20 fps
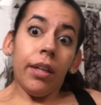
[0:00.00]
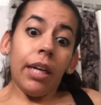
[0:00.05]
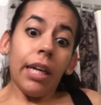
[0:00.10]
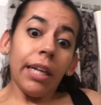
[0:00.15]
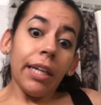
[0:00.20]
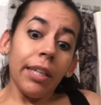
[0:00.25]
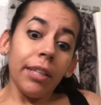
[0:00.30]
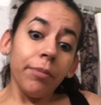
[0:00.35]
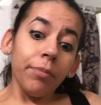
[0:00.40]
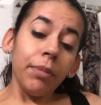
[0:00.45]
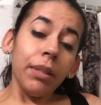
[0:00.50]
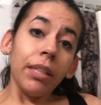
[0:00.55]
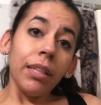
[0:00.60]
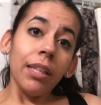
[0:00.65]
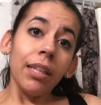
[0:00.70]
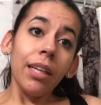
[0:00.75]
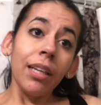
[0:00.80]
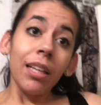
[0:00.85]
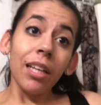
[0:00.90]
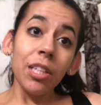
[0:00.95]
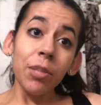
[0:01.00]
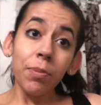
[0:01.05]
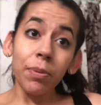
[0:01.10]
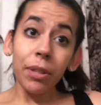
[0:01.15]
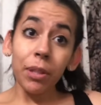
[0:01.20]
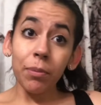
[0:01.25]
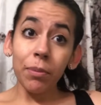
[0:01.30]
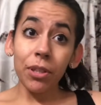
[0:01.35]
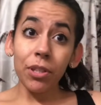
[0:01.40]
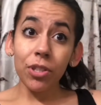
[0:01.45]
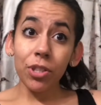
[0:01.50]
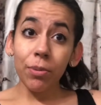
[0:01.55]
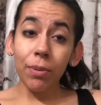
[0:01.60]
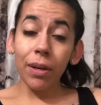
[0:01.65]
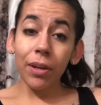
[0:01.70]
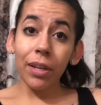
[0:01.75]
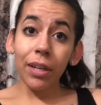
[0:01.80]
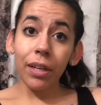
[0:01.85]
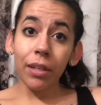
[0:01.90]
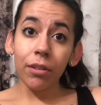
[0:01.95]
And that's pretty much
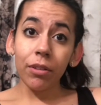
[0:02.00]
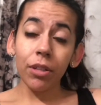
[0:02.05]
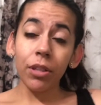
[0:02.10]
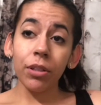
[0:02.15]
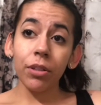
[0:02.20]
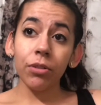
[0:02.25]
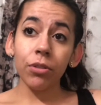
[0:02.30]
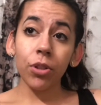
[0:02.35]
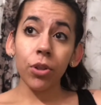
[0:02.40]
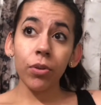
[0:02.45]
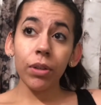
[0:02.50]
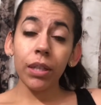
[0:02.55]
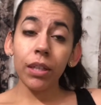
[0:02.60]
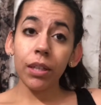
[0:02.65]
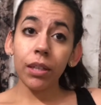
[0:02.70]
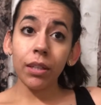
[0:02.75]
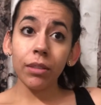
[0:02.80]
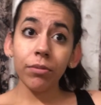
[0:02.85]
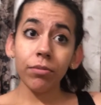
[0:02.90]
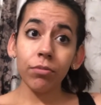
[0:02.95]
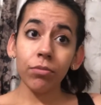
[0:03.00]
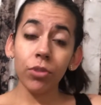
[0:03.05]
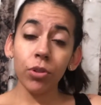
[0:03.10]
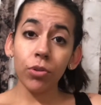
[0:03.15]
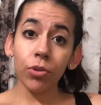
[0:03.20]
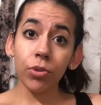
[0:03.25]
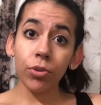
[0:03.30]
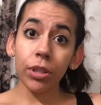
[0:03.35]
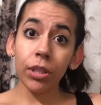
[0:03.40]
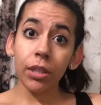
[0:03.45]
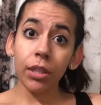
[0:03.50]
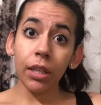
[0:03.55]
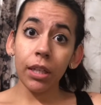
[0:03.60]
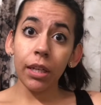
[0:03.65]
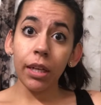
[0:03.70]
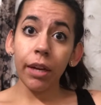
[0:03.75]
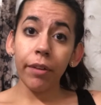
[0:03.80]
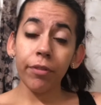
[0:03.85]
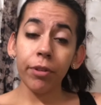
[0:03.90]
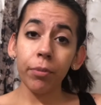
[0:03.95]
about it. No eating, no
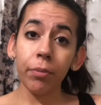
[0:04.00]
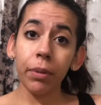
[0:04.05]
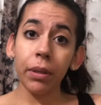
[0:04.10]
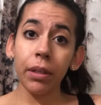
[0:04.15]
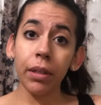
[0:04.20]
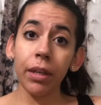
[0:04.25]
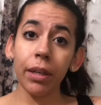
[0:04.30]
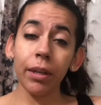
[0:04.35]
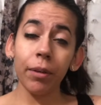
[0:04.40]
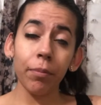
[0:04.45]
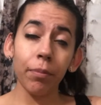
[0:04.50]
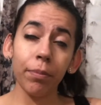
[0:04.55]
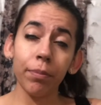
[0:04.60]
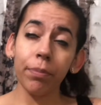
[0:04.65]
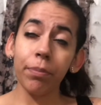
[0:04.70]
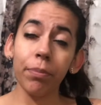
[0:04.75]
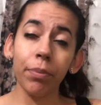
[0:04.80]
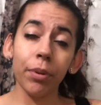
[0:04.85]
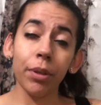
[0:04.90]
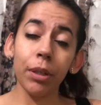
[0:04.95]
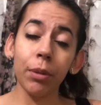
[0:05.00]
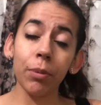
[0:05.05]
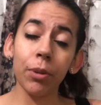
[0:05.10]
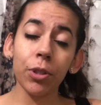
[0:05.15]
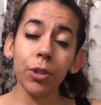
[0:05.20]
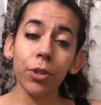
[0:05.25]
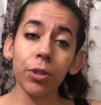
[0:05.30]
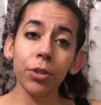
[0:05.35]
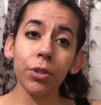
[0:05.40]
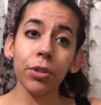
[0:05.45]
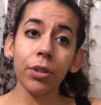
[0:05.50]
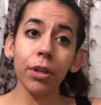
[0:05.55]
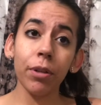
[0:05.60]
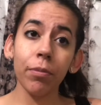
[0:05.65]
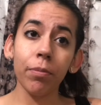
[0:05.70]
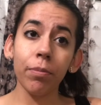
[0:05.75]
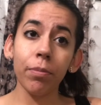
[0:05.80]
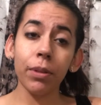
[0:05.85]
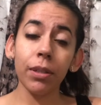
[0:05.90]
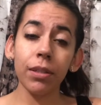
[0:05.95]
drinking after midnight. Pretty much
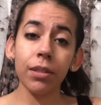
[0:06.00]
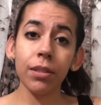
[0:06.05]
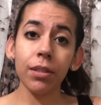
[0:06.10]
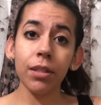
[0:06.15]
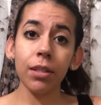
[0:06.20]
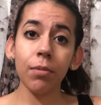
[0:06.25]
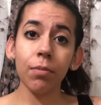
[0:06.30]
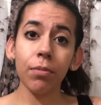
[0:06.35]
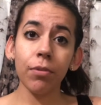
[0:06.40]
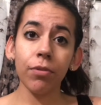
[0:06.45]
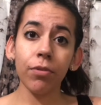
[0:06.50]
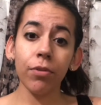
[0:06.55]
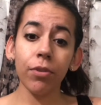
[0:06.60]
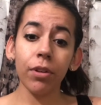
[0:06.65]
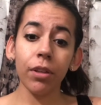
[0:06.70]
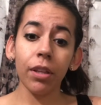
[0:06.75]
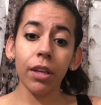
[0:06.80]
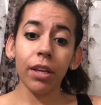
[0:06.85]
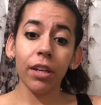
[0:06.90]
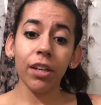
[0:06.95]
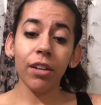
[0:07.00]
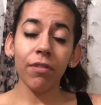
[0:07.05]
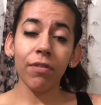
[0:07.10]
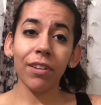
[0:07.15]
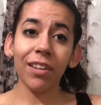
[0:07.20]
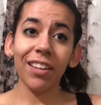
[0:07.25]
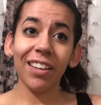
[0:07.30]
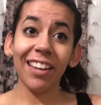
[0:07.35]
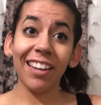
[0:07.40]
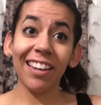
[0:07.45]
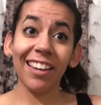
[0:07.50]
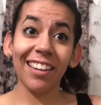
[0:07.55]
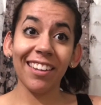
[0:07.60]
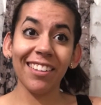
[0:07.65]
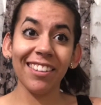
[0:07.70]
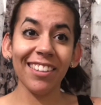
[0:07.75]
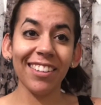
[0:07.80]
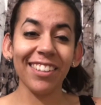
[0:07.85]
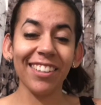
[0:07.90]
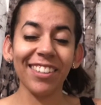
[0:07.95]
I'll be asleep before then if I
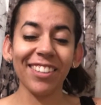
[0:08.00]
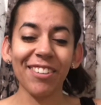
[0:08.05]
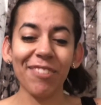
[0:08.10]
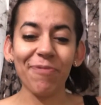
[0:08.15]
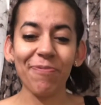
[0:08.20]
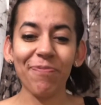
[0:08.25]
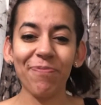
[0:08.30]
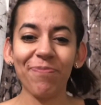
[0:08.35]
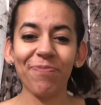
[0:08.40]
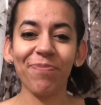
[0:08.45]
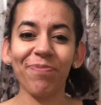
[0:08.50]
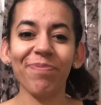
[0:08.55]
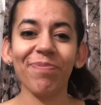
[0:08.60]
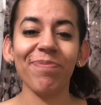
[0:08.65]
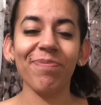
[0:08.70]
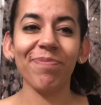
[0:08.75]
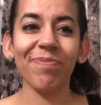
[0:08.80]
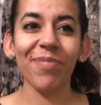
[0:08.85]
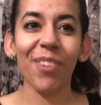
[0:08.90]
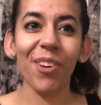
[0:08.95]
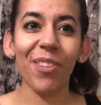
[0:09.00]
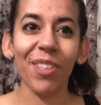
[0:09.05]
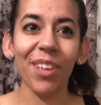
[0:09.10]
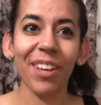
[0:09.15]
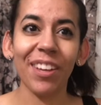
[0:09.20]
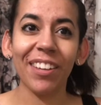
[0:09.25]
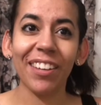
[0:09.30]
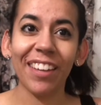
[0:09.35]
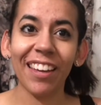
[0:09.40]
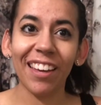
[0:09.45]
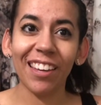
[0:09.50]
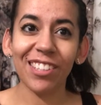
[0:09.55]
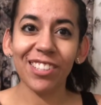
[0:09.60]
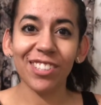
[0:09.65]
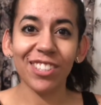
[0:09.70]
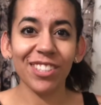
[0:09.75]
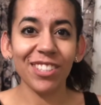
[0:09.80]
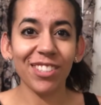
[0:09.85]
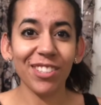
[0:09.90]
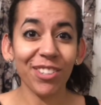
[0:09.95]
can. All the
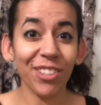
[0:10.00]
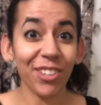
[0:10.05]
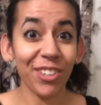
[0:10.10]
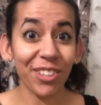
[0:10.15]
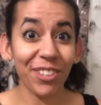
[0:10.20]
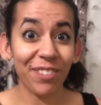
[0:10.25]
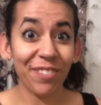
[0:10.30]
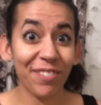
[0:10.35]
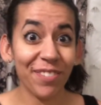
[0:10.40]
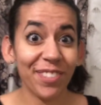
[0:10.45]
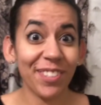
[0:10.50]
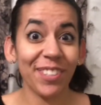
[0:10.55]
anxious nerves.